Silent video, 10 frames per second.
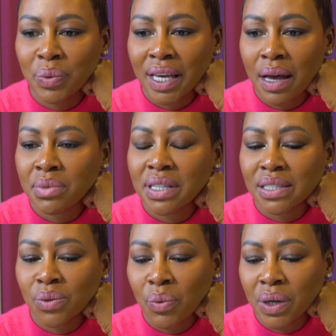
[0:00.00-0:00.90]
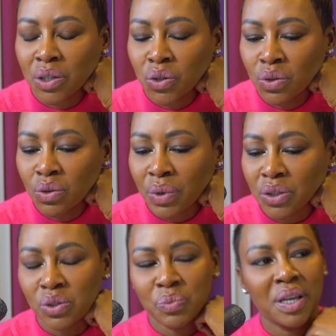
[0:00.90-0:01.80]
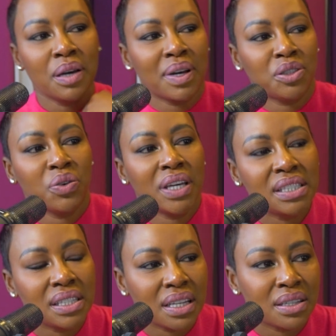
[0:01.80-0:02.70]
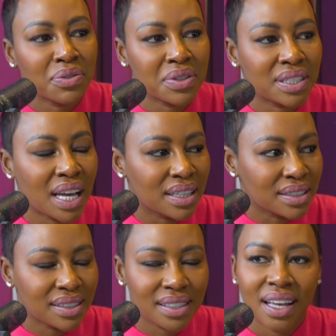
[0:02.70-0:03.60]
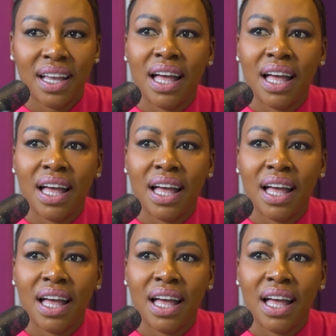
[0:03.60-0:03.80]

will become. And that's why when you speak about your kids and their different talents,